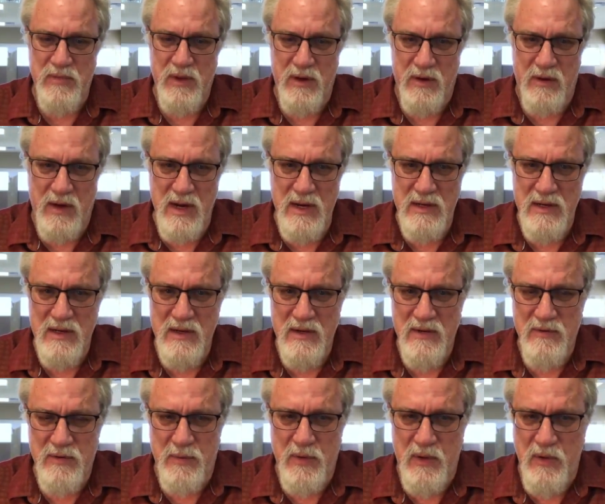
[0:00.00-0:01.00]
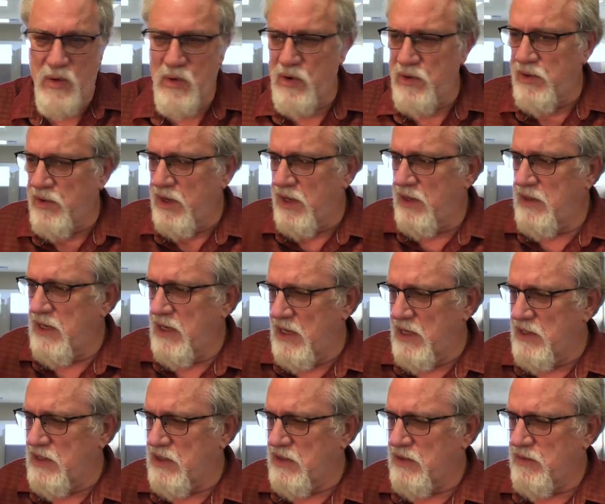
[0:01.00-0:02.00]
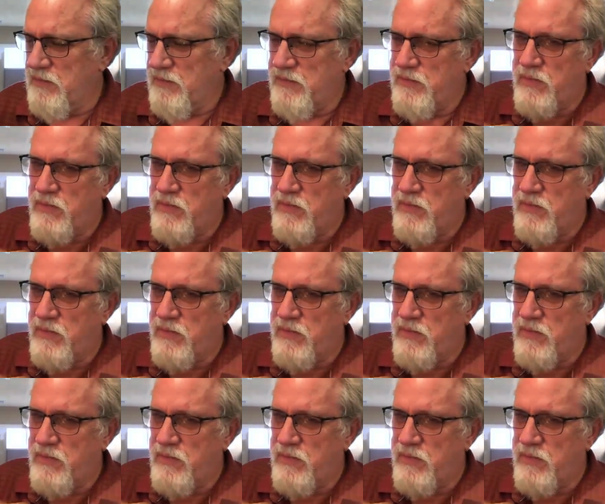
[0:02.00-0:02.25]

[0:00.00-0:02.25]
all right? From the north and the east.